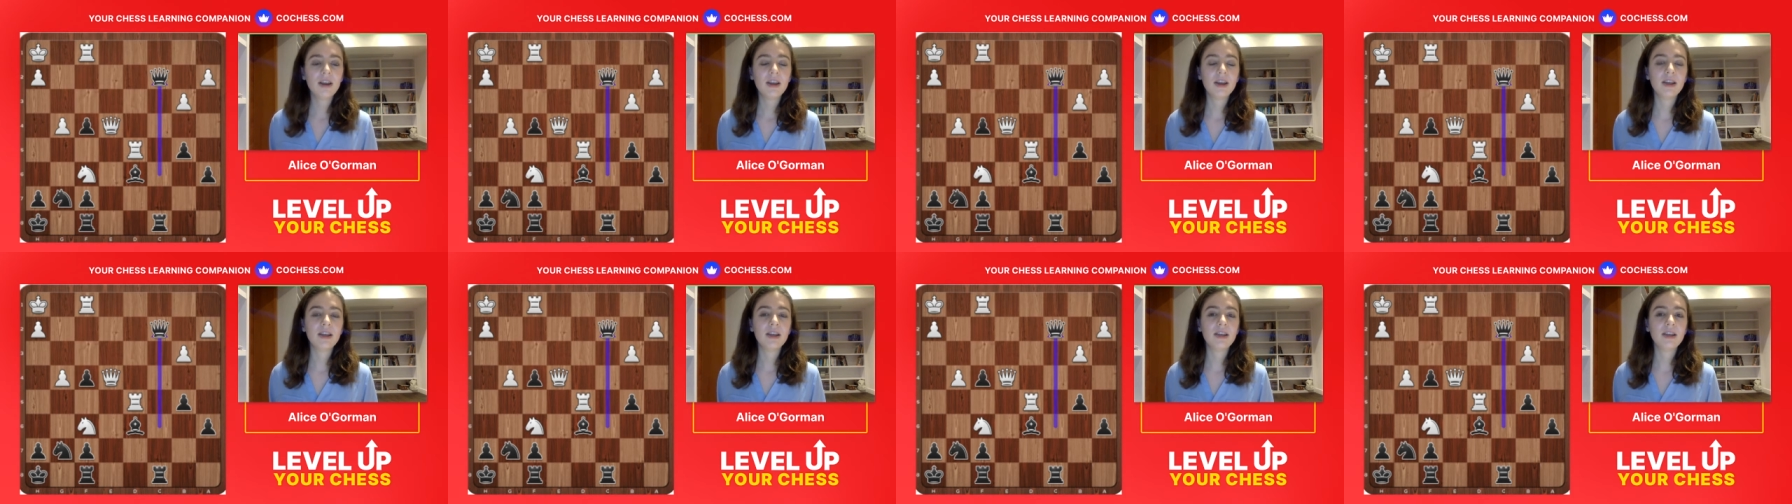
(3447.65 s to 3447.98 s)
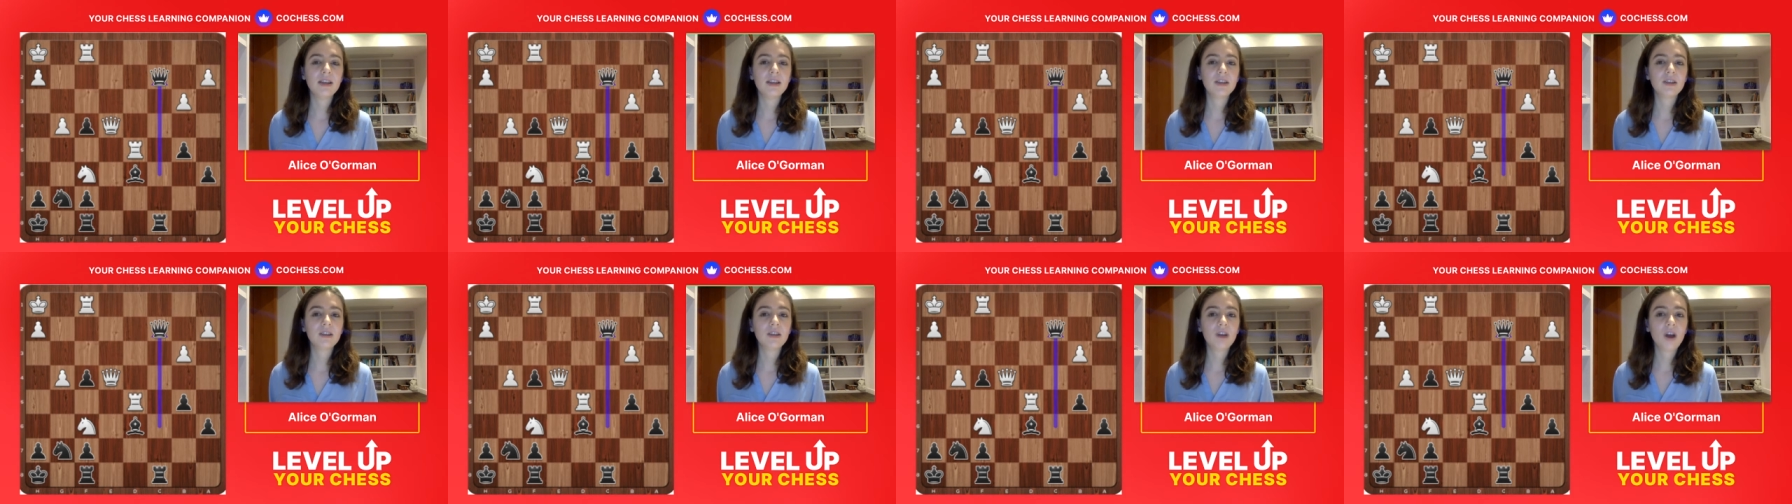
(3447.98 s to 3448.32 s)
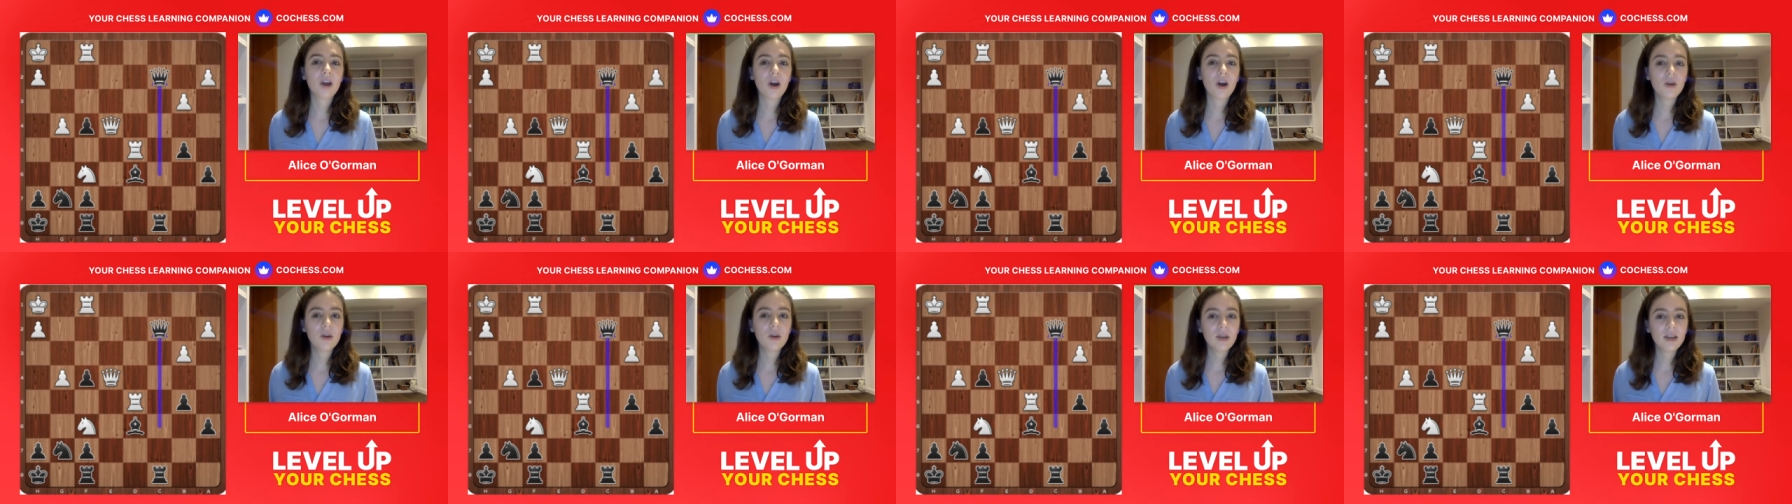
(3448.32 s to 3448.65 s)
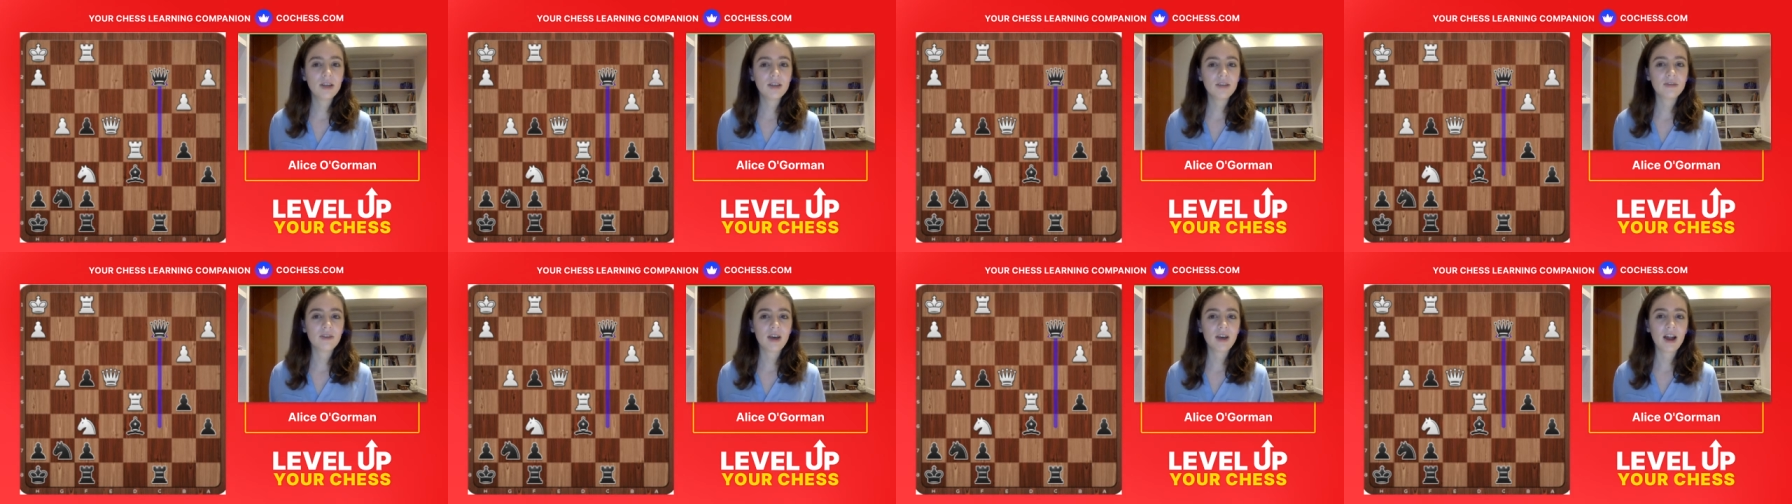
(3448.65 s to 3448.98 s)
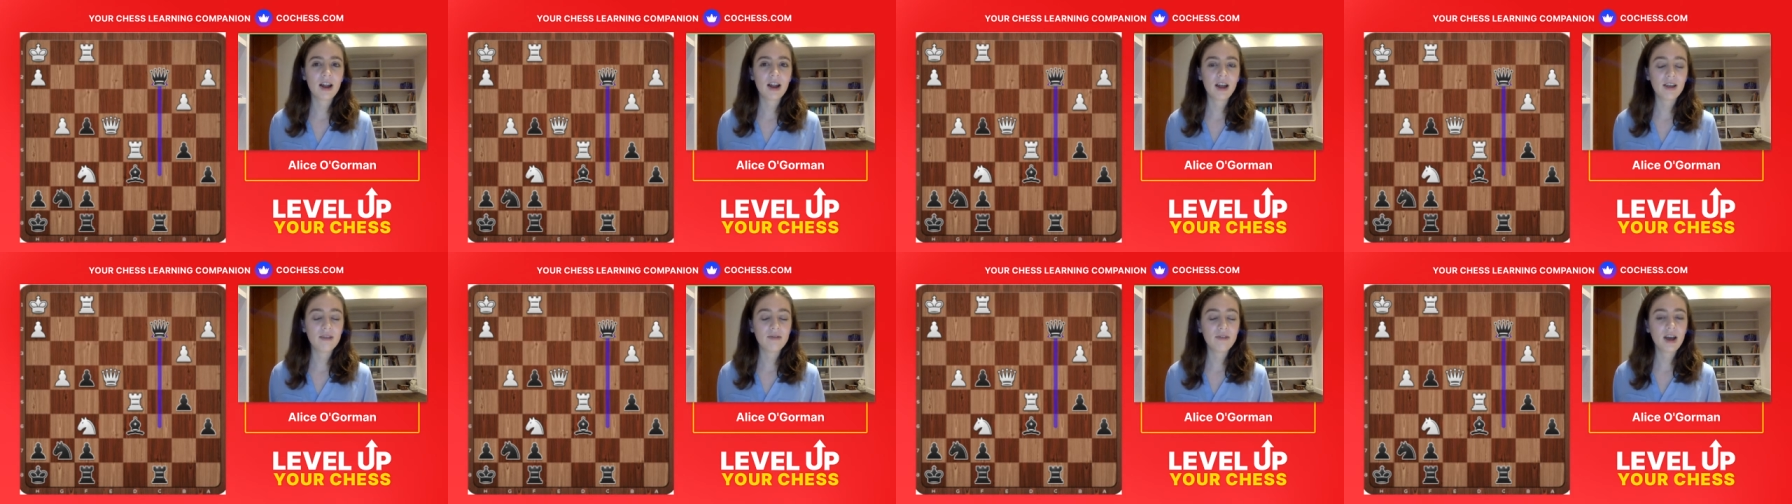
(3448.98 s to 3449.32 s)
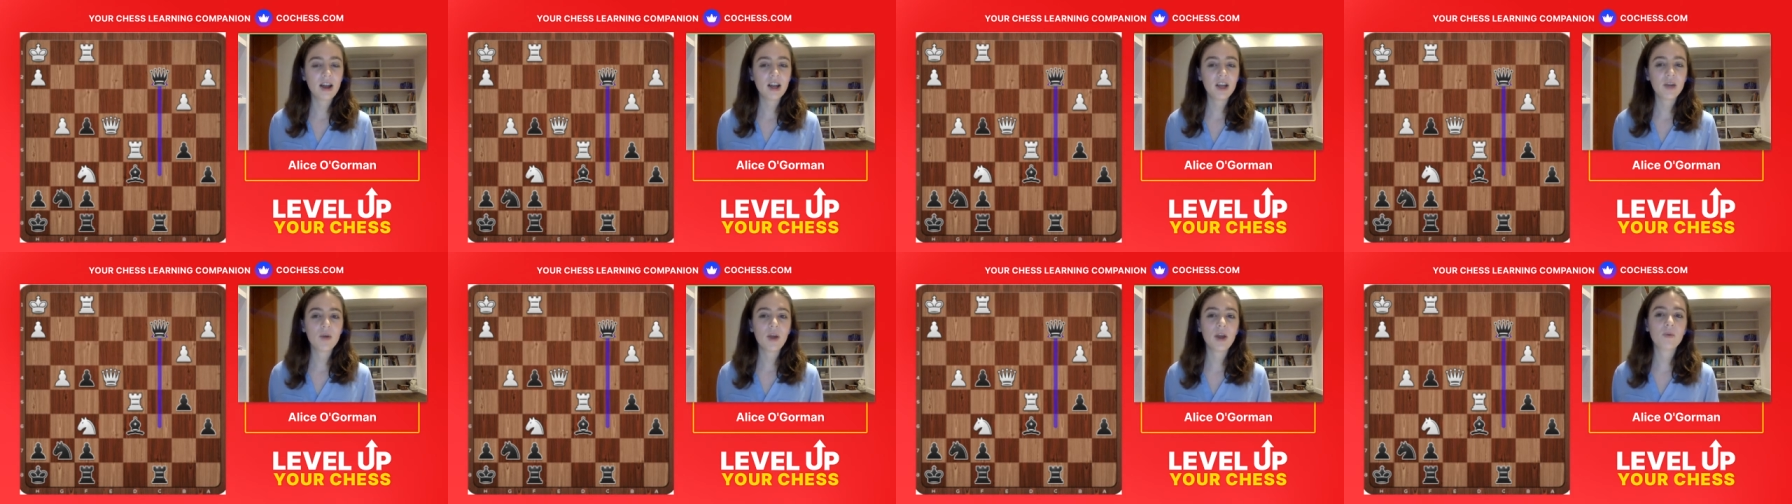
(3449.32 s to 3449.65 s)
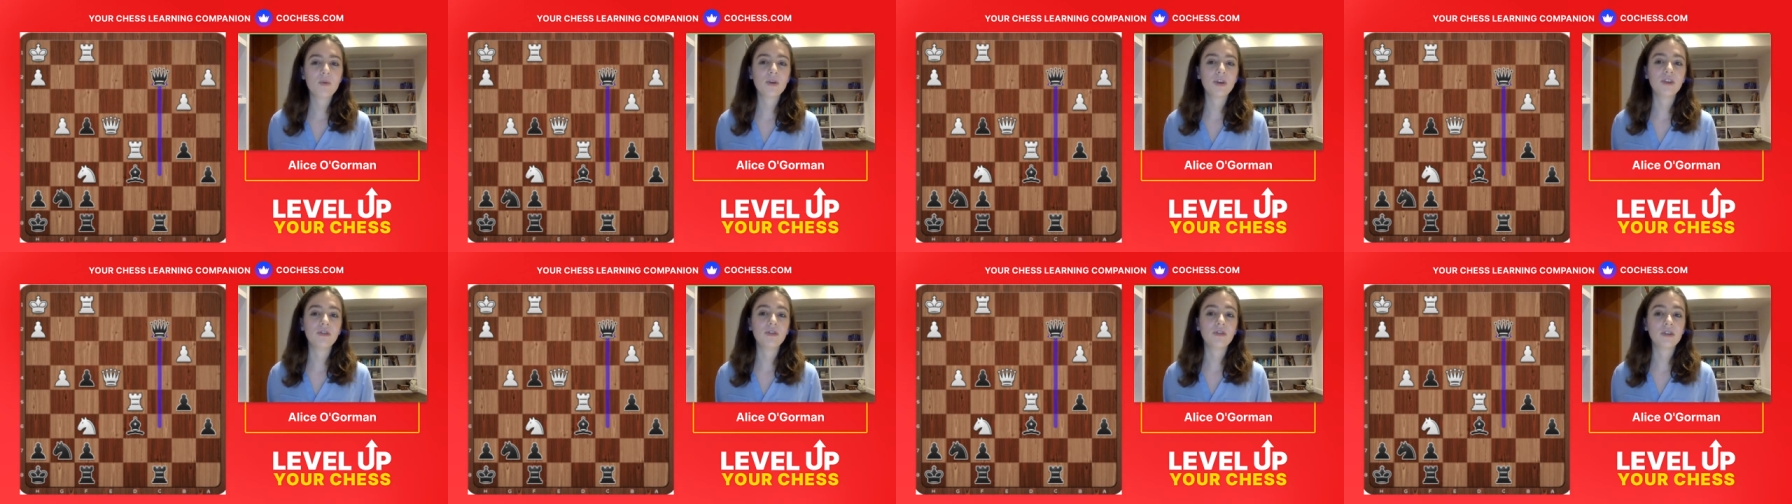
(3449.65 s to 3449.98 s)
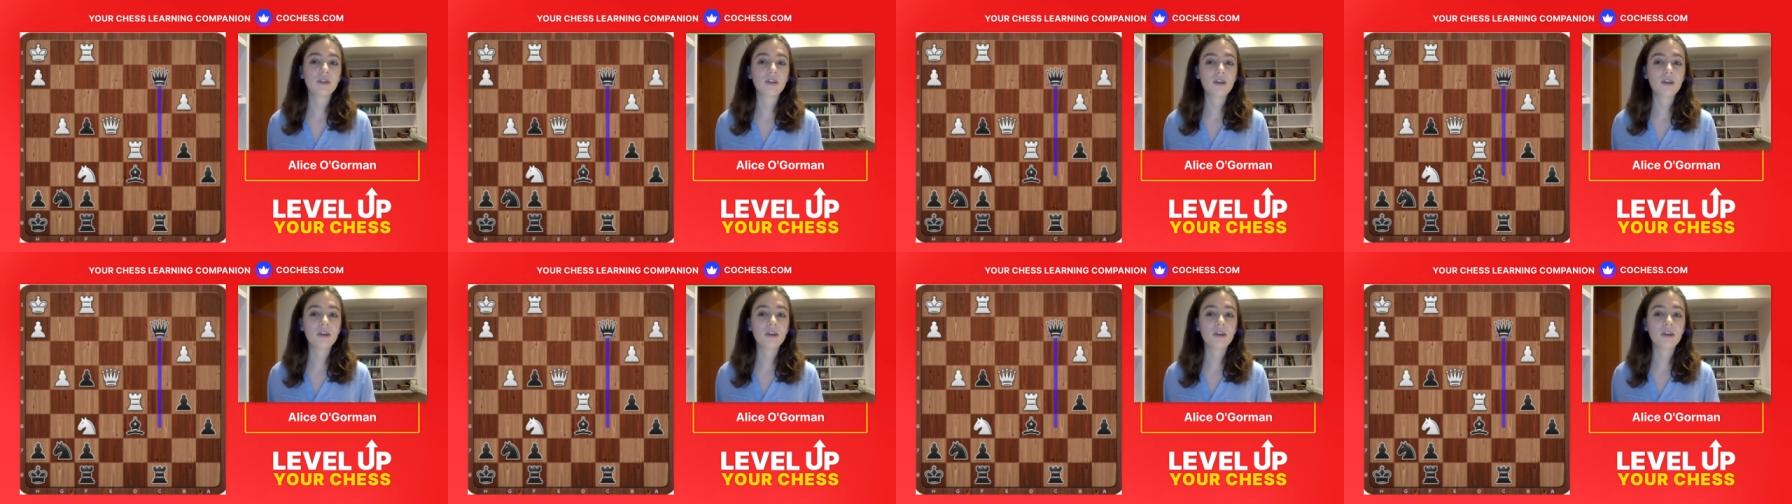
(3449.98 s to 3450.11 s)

is only evaluate when you've